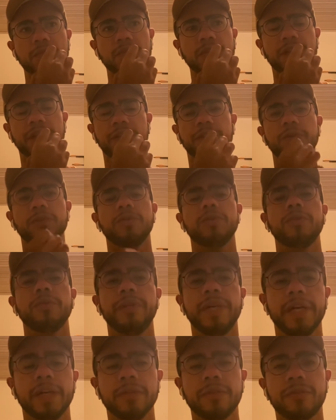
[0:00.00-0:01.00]
And you do
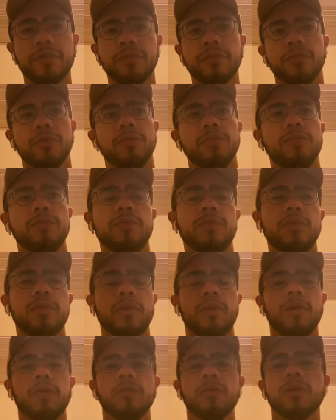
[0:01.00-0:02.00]
that to
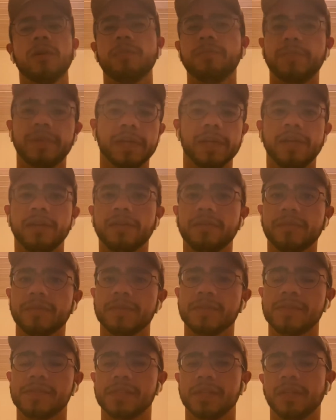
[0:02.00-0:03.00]
hold up a
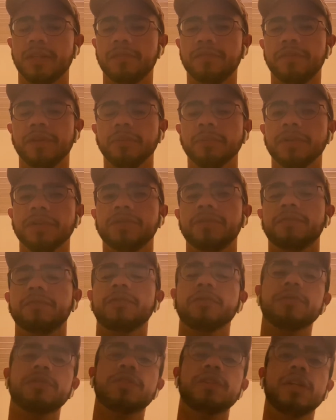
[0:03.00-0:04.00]
self image of
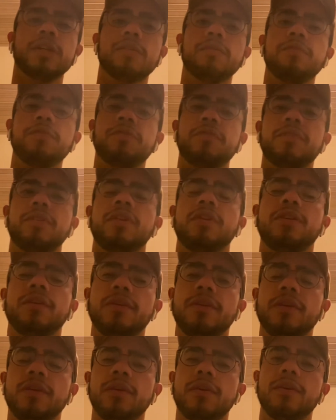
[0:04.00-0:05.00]
yourself
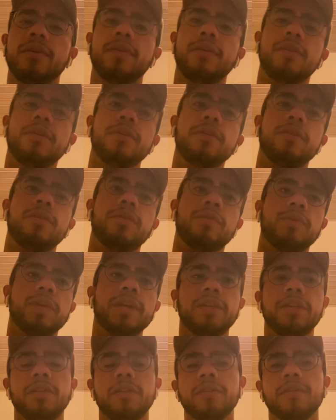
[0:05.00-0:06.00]
so
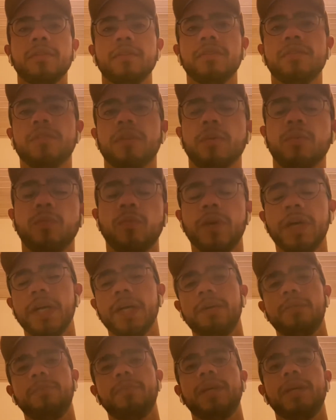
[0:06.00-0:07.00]
that in some
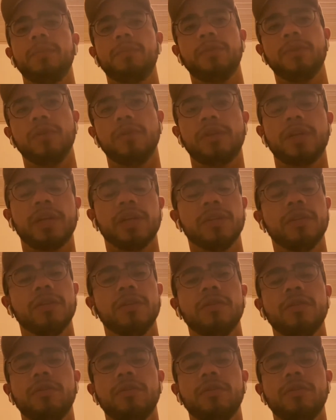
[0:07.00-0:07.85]
way people can